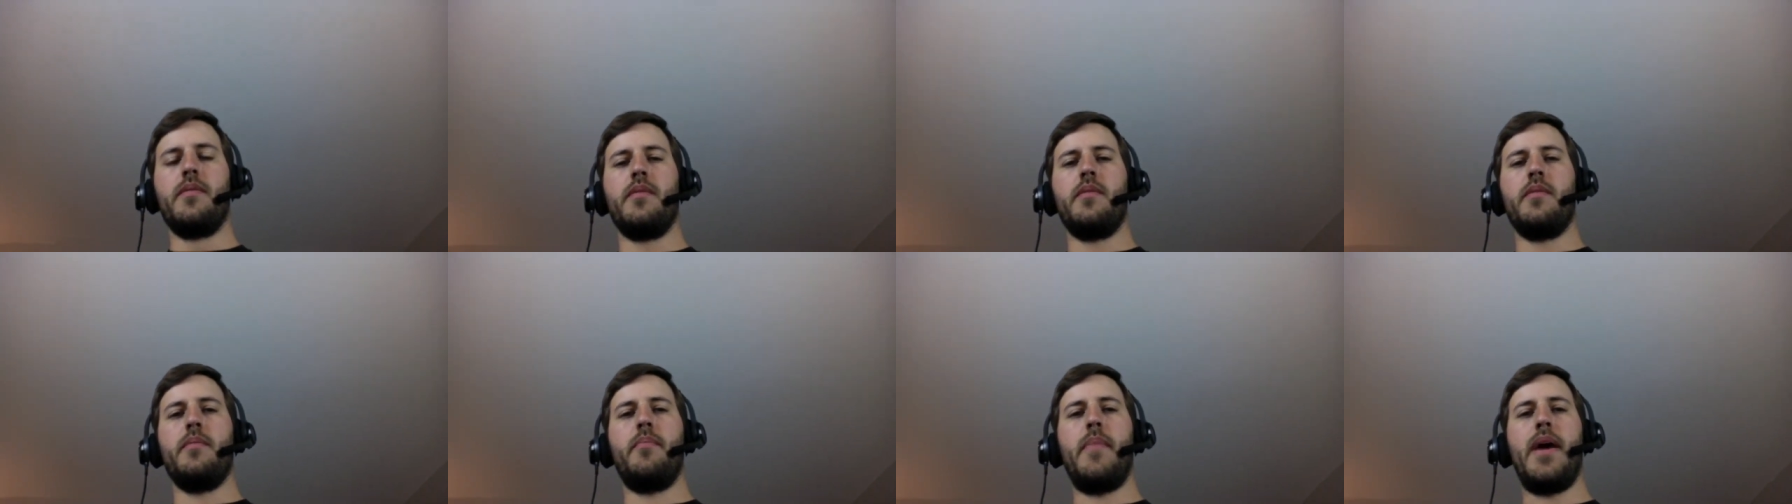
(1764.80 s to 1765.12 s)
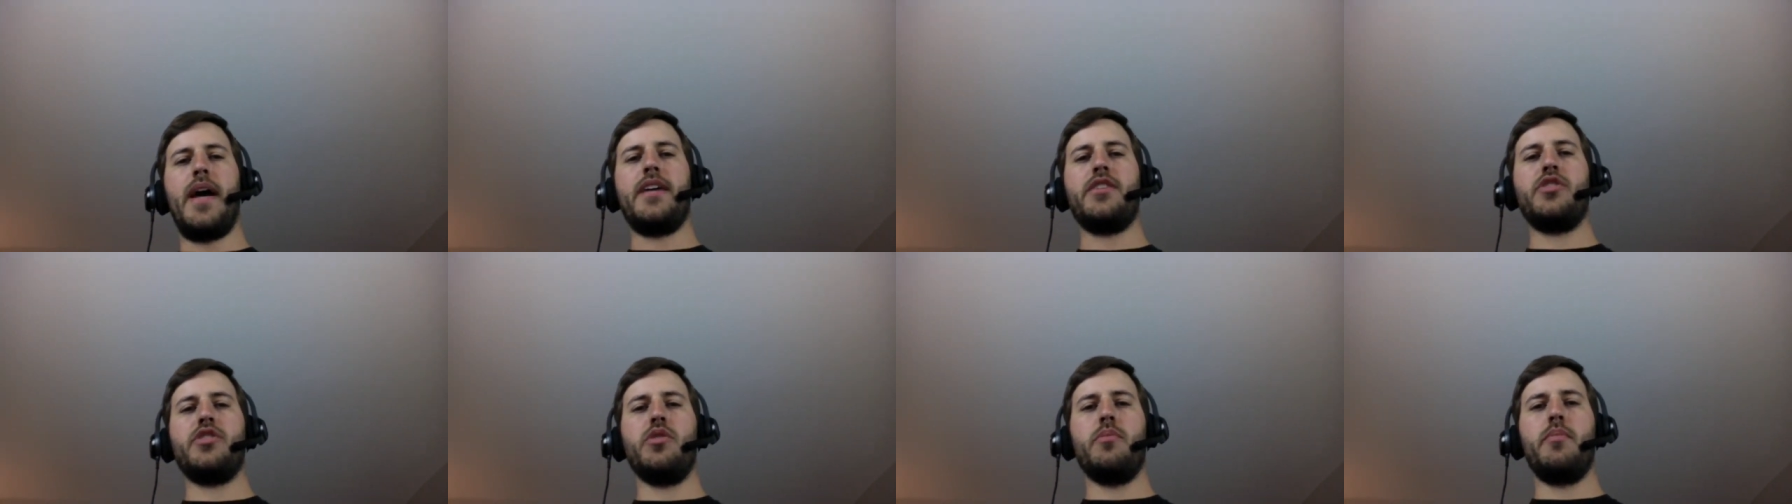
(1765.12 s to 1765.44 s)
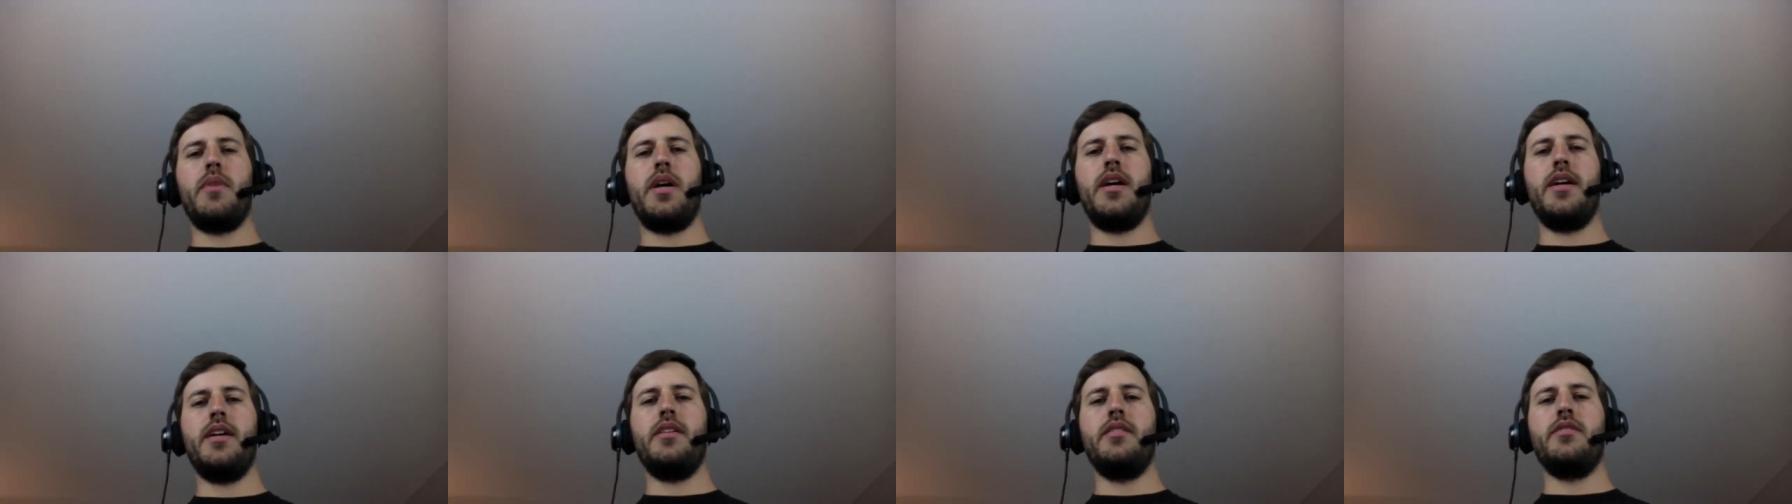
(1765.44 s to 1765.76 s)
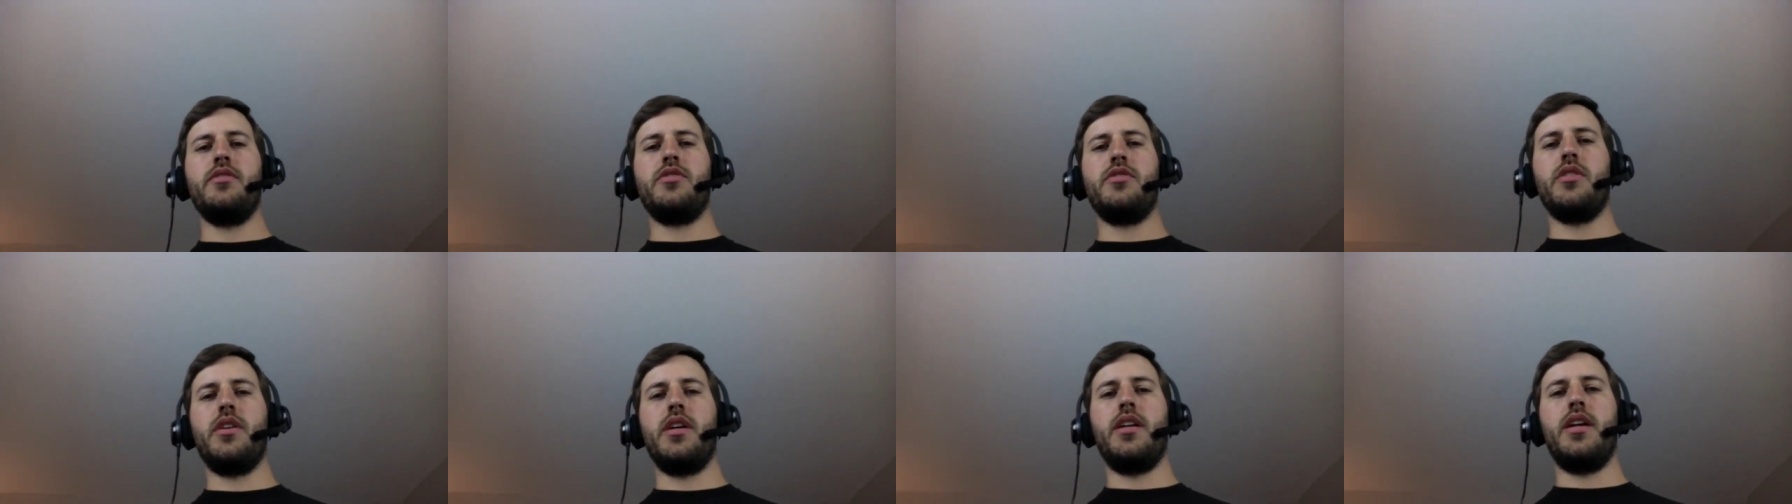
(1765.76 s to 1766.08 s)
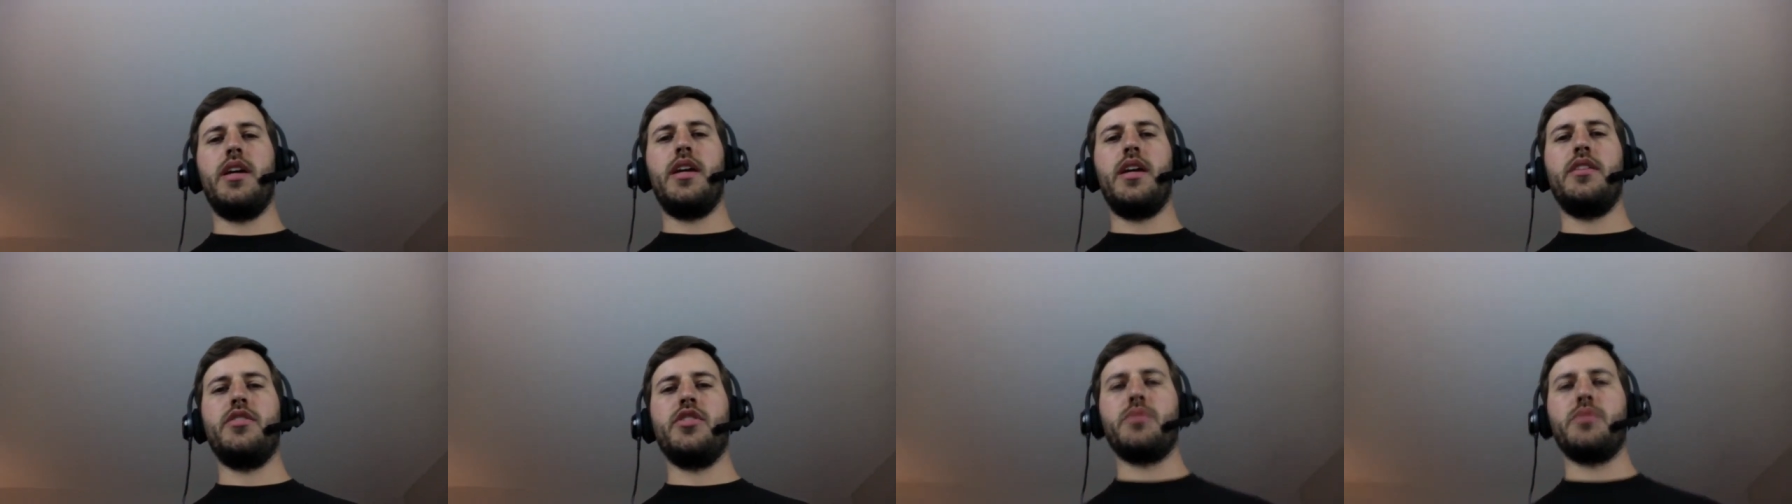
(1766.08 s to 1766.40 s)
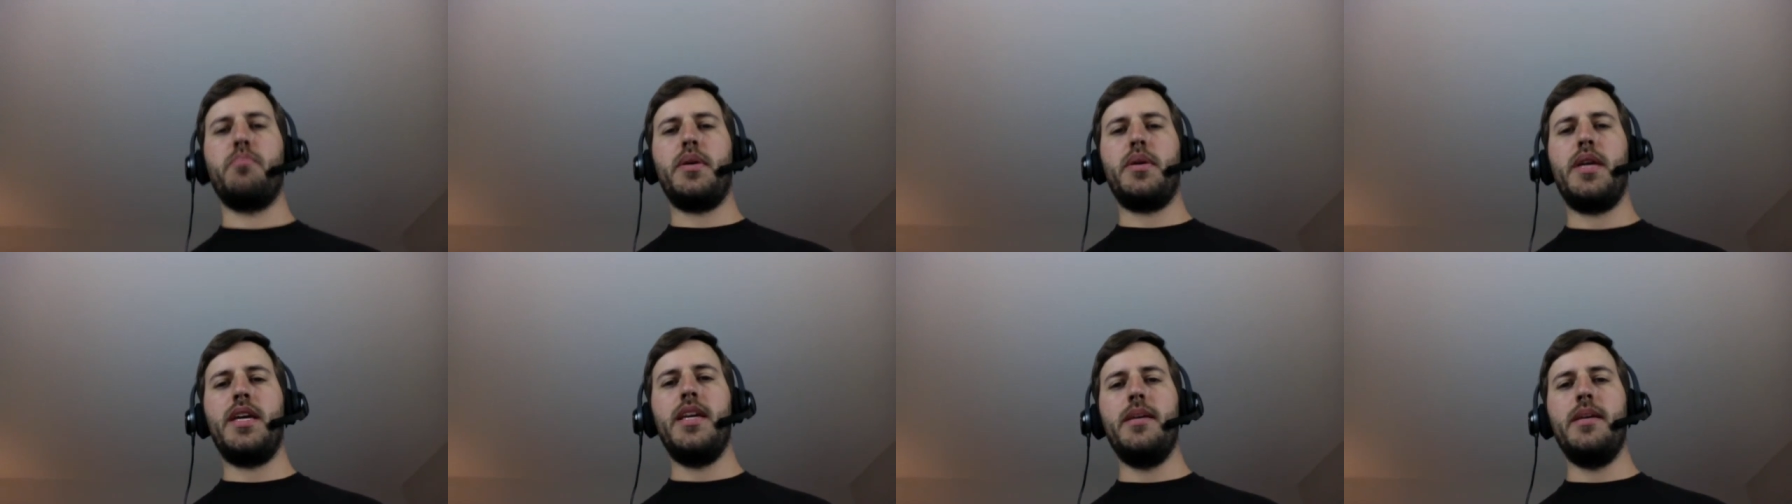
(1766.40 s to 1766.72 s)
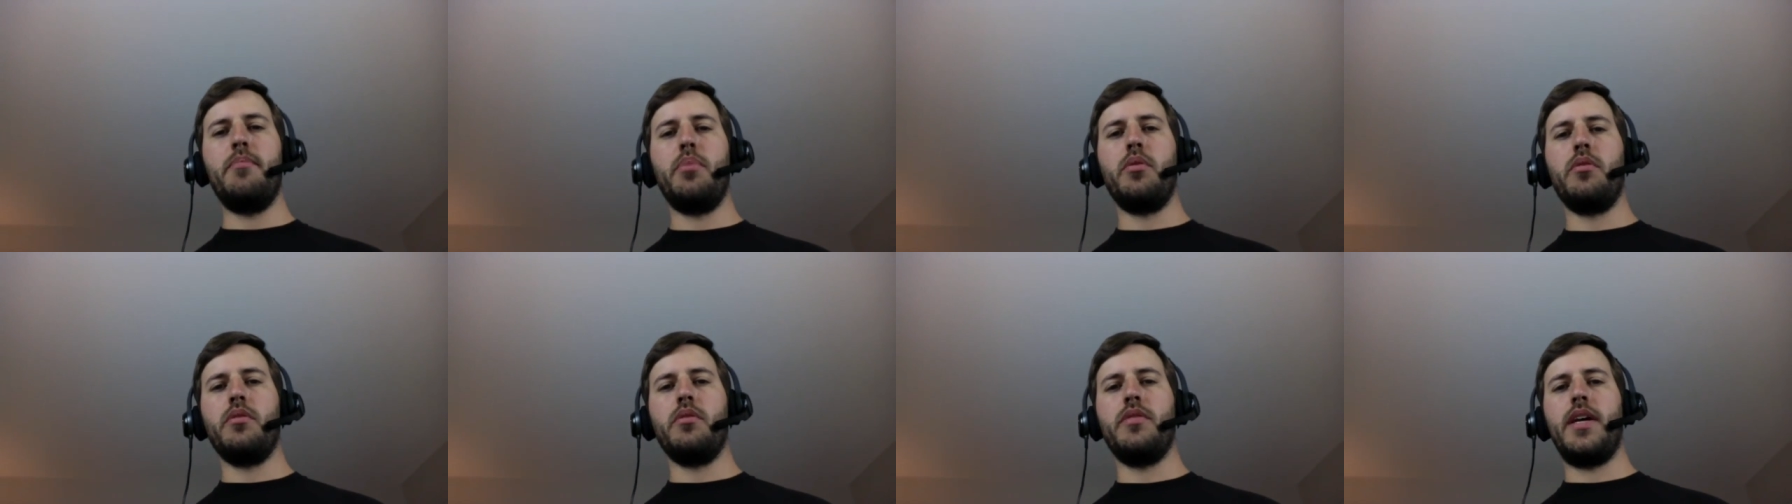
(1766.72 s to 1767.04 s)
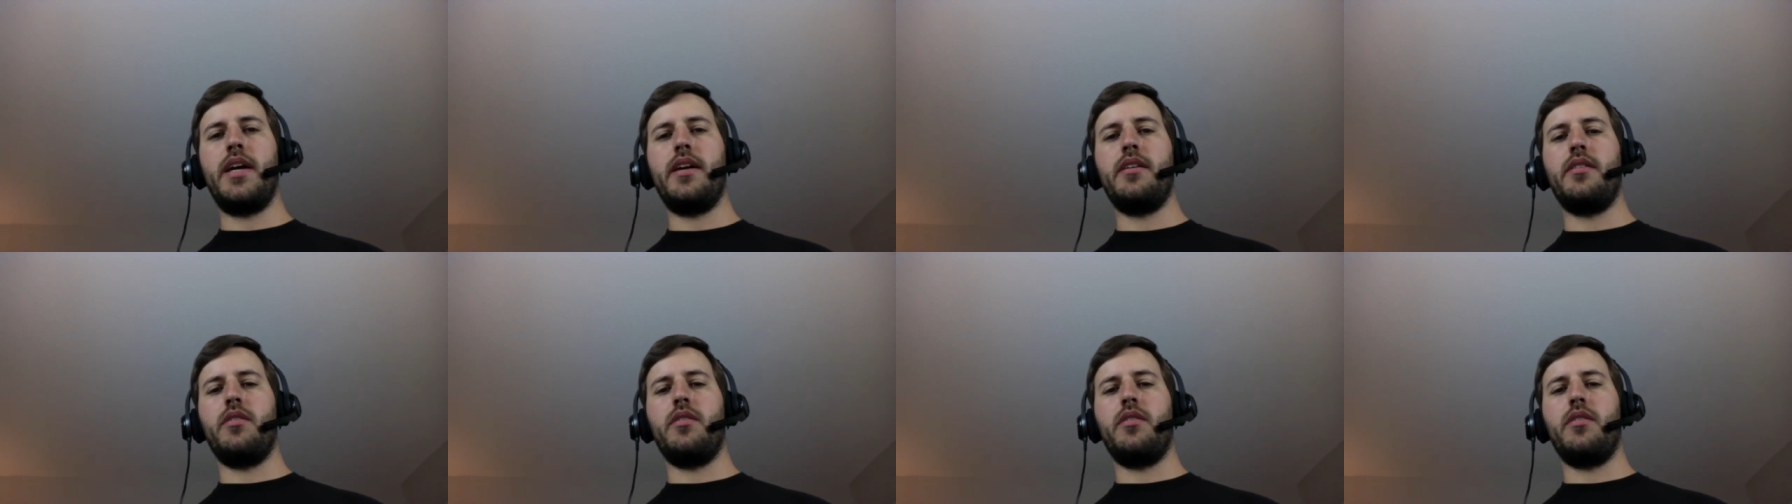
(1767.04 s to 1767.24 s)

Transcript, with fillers: masterminds and, and just people that